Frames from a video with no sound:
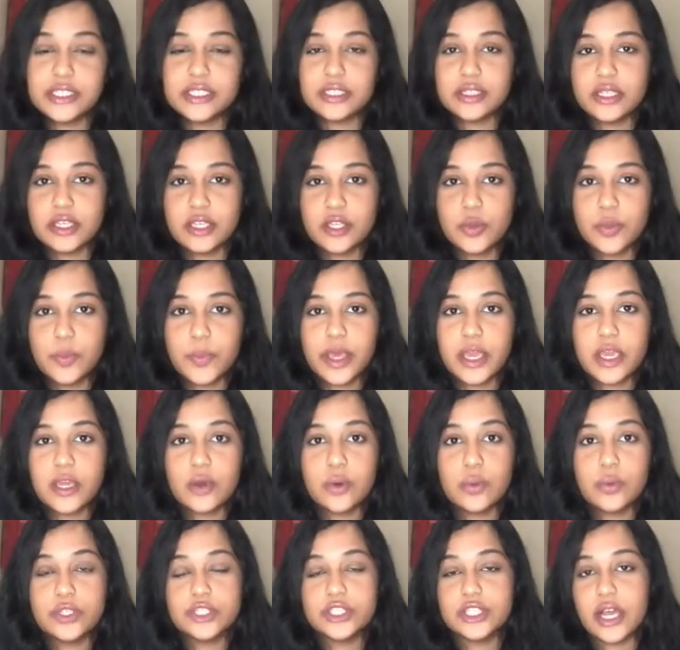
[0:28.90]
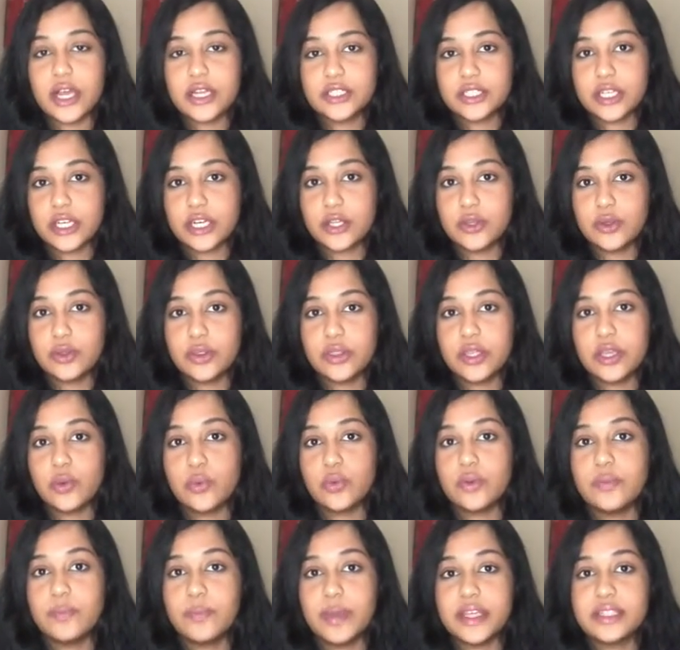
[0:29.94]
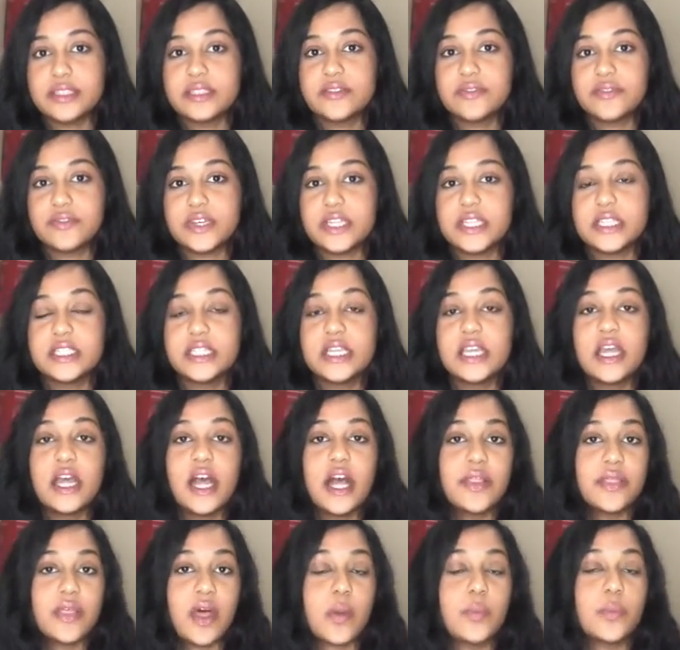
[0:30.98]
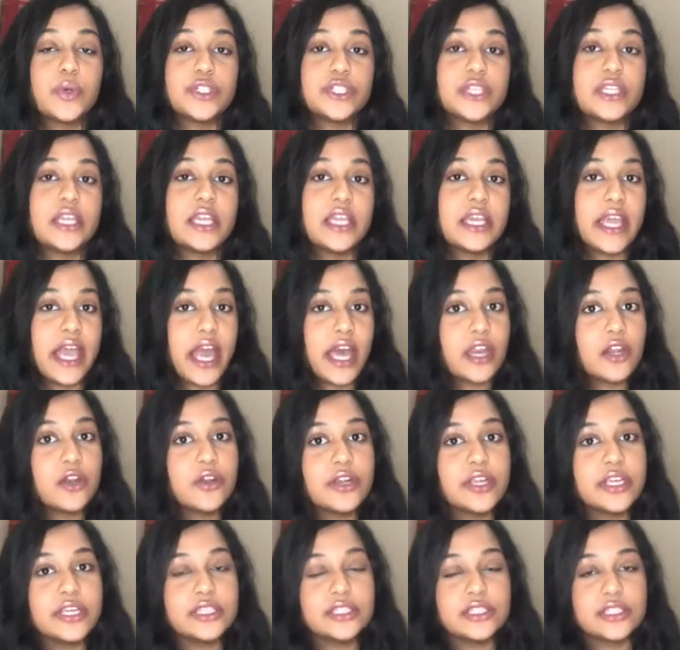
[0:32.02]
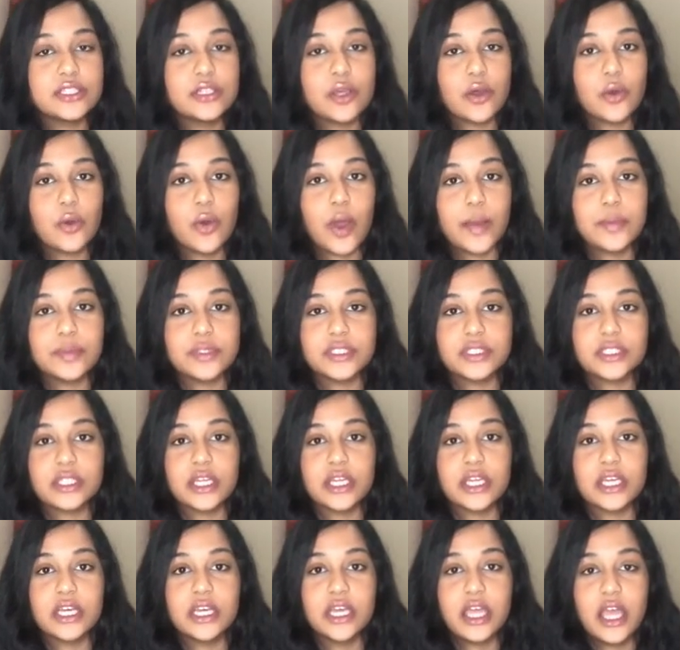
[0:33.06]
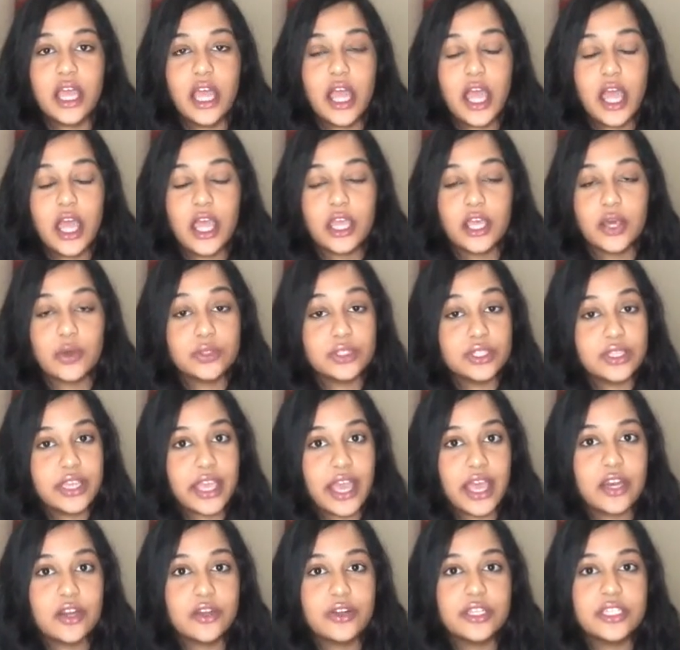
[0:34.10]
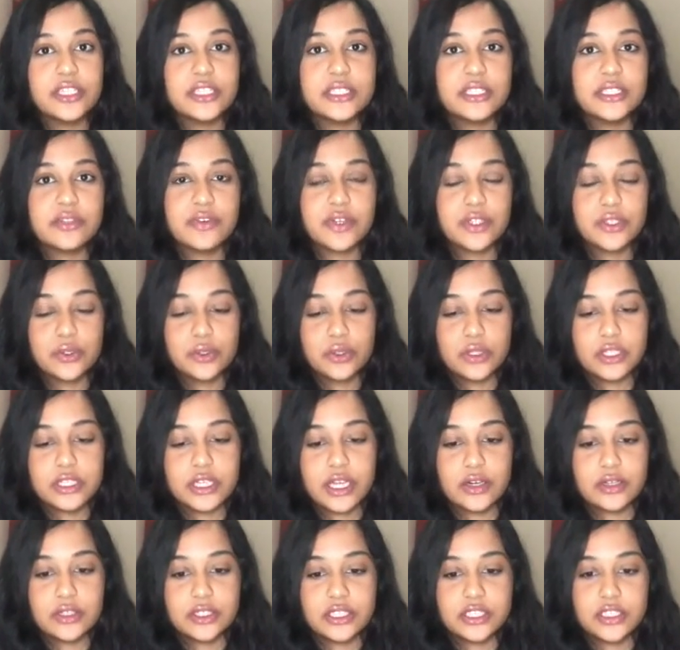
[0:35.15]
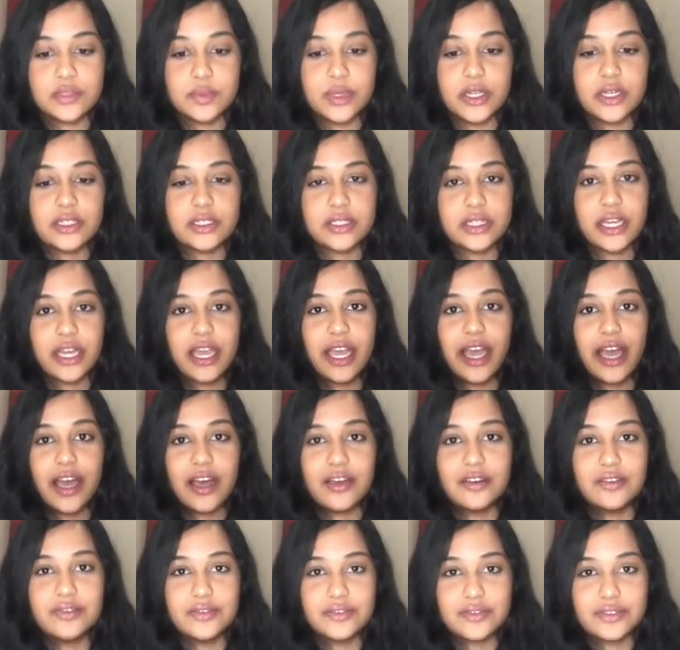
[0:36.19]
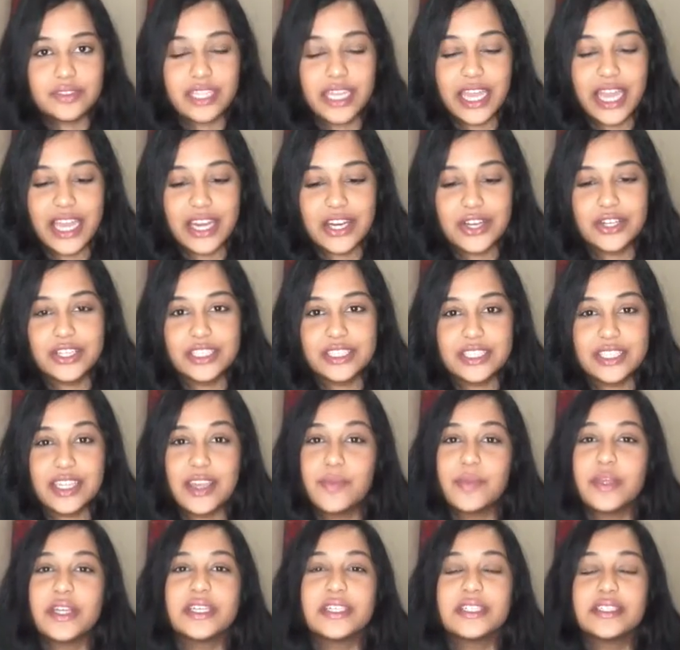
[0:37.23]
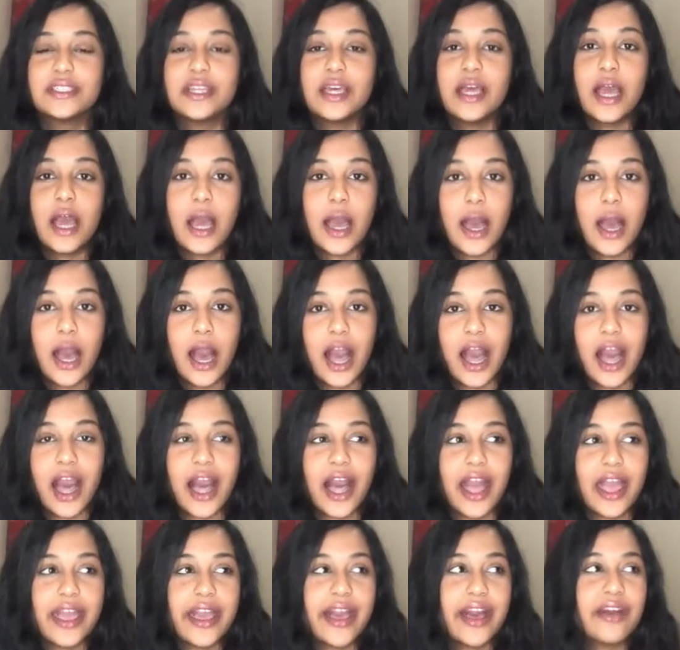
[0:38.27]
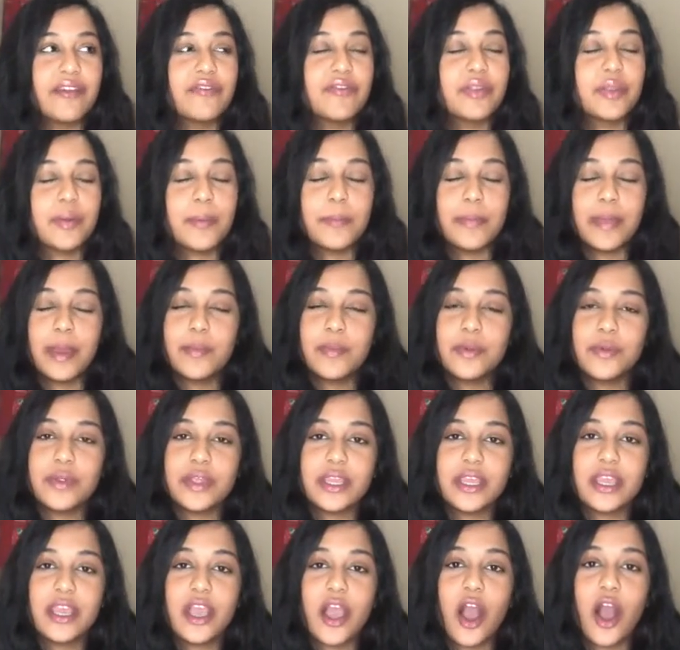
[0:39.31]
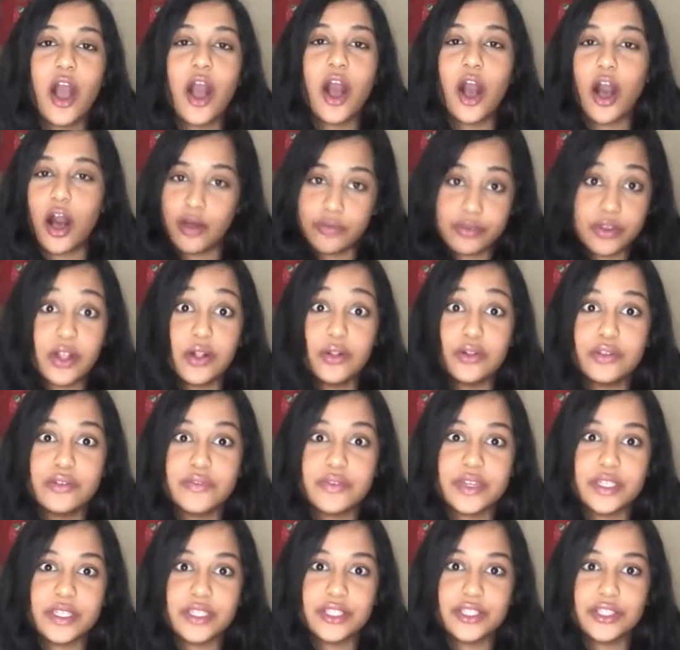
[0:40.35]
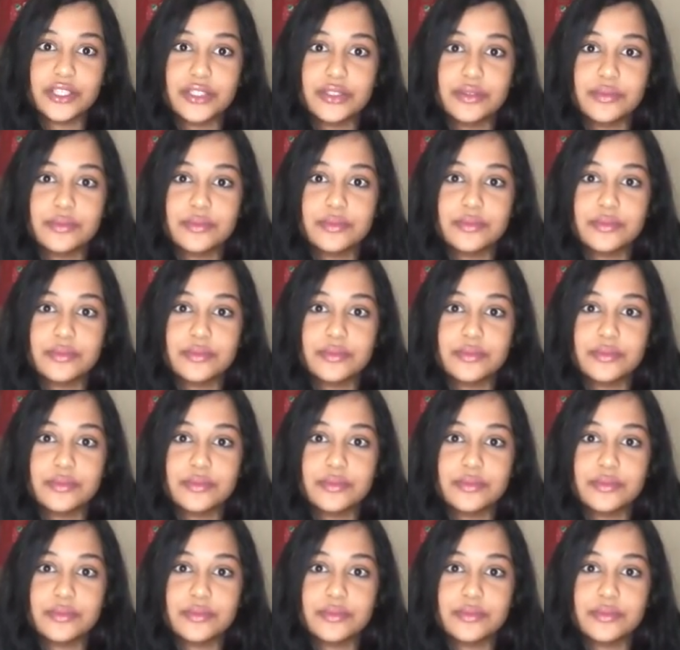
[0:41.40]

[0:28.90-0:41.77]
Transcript: and then you pick which eyeshadow you think would best fit that particular category. So I'm just gonna go into the categories. If I do look down, is because I have the categories there because I have the memory of a goldfish.